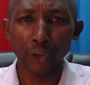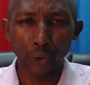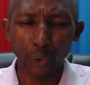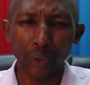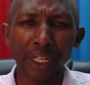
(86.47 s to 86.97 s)

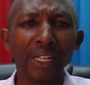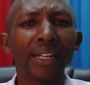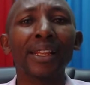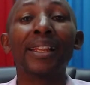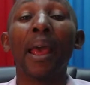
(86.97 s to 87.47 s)
during
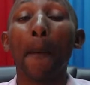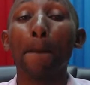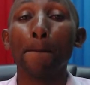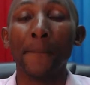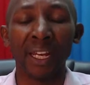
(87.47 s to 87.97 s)
the
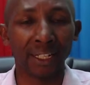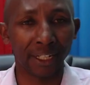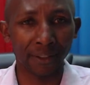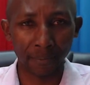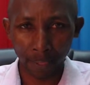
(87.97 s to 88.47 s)

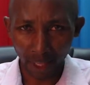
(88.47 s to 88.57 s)
meeting.